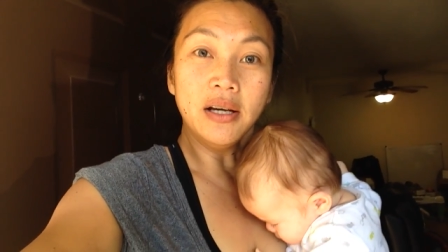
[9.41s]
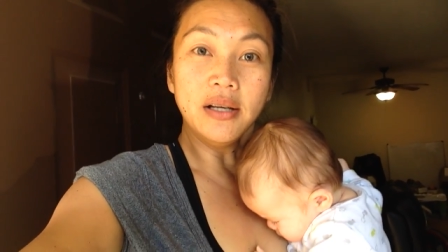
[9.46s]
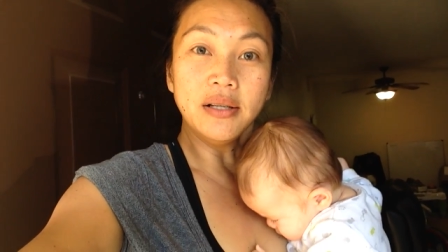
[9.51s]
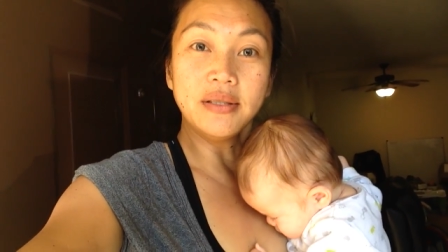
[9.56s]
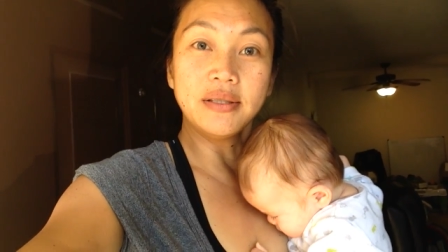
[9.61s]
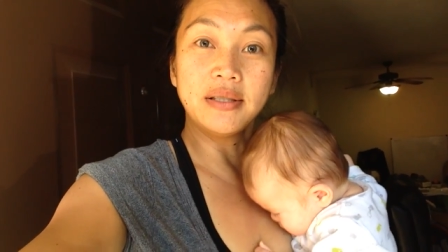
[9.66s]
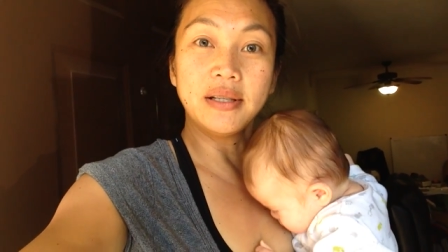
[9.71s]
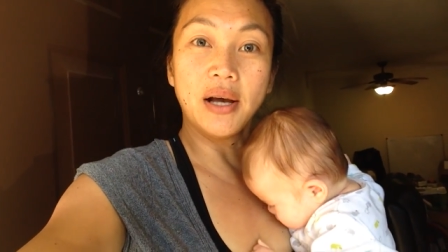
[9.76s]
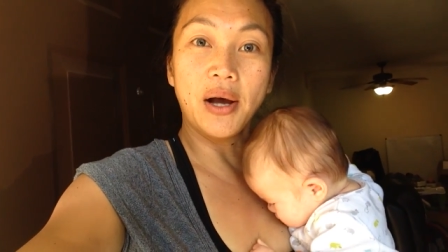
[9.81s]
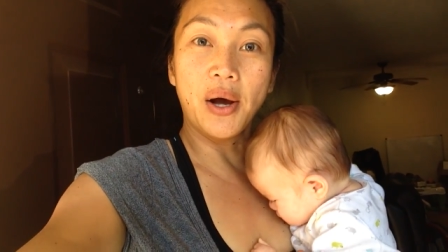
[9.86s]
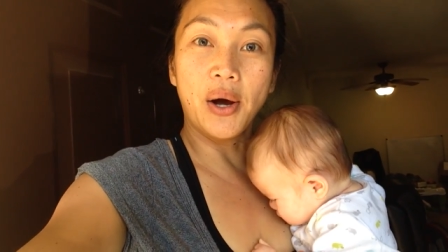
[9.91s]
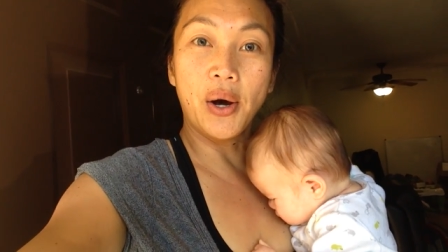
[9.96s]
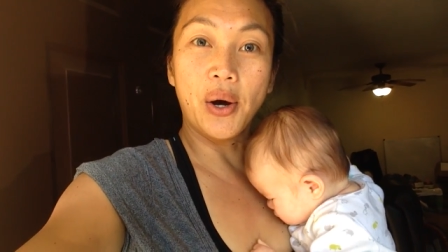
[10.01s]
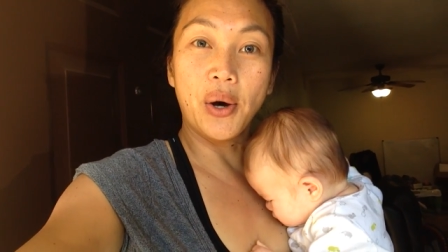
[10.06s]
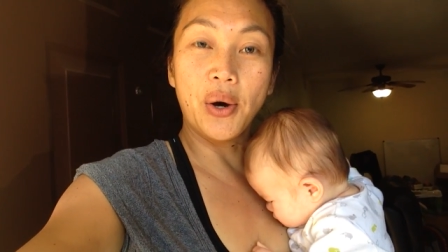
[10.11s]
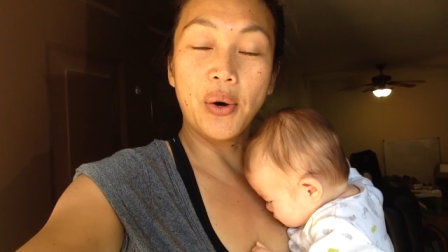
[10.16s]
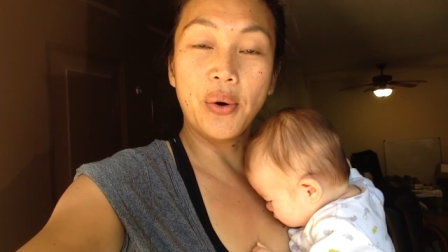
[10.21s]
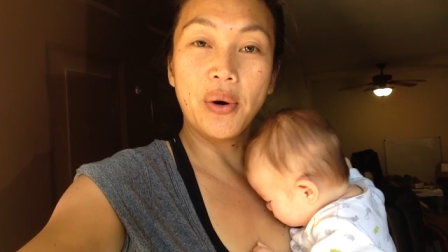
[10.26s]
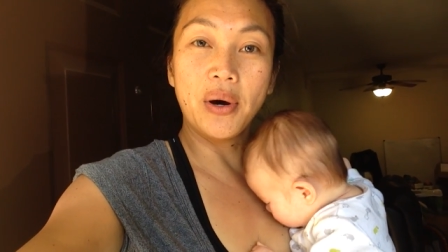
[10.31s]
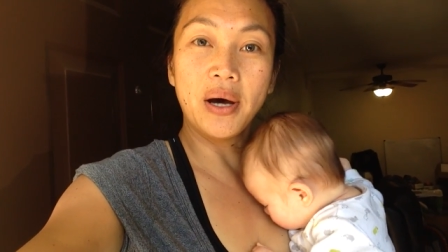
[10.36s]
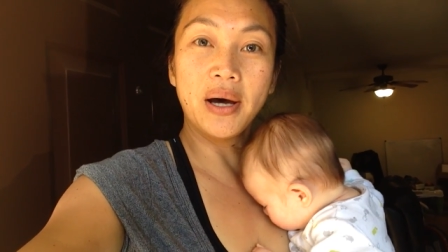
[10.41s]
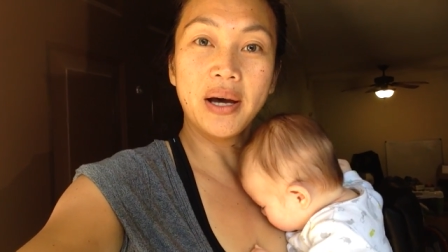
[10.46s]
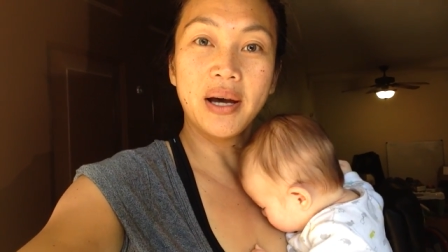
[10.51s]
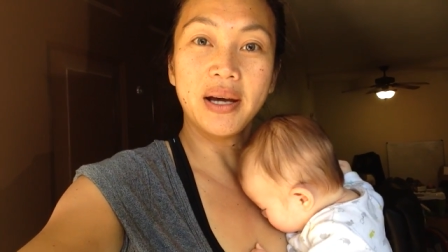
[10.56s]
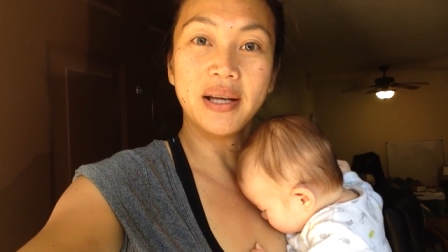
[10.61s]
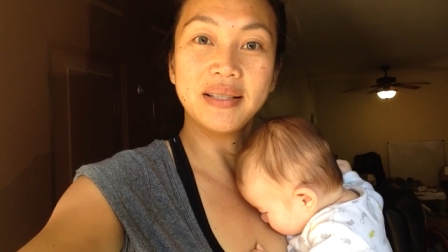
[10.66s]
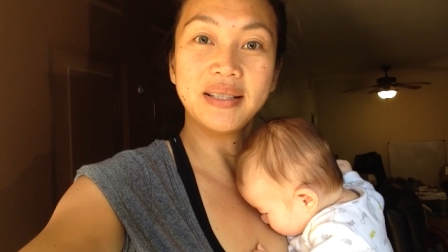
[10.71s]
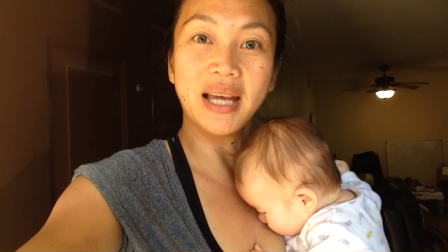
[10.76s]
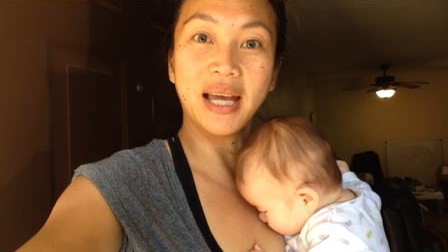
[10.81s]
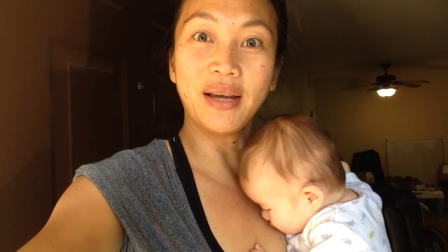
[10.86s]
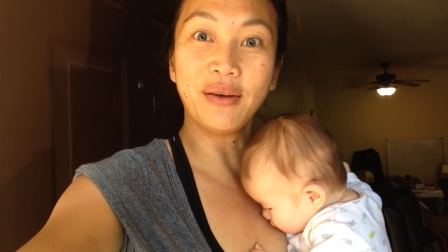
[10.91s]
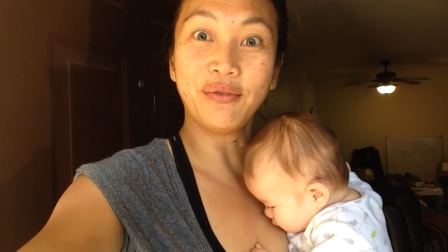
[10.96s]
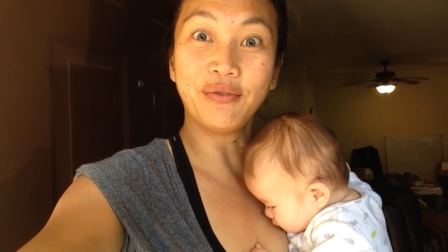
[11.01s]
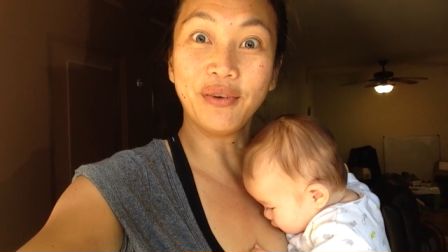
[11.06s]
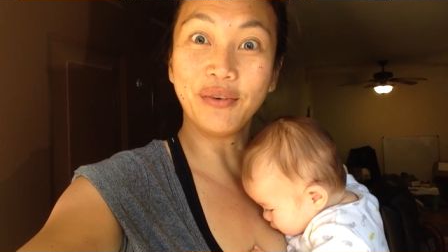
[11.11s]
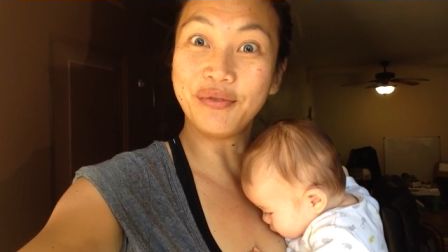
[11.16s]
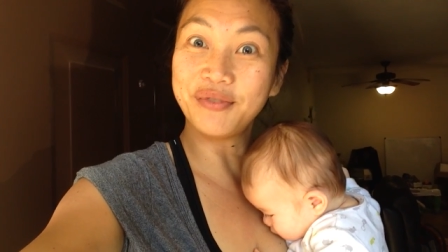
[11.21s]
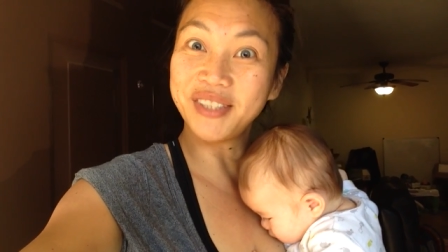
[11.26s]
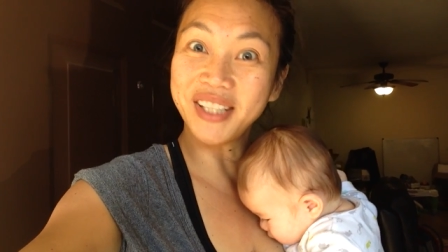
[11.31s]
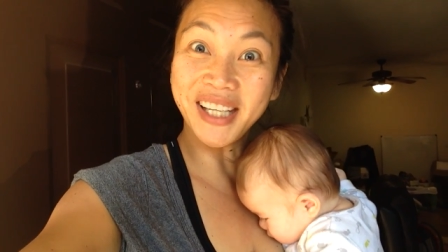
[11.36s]
So, day
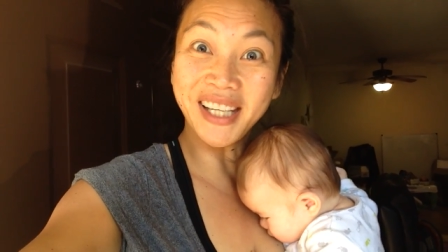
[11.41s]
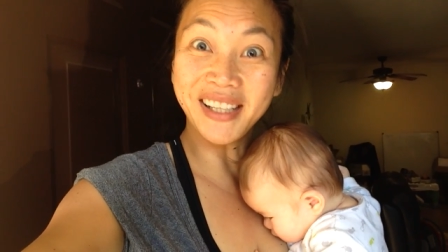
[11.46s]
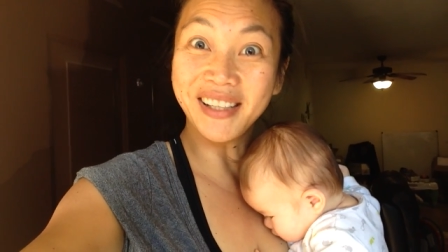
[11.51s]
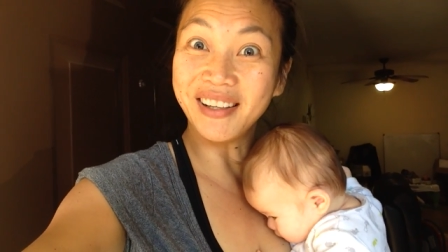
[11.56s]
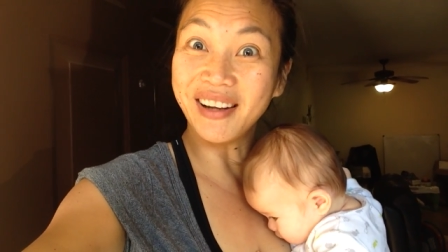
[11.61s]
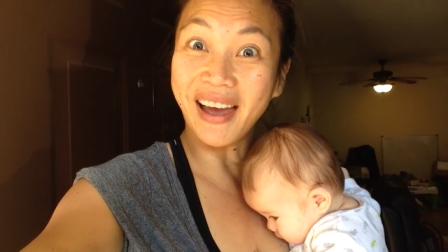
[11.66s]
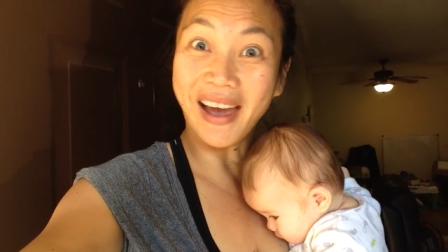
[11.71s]
15,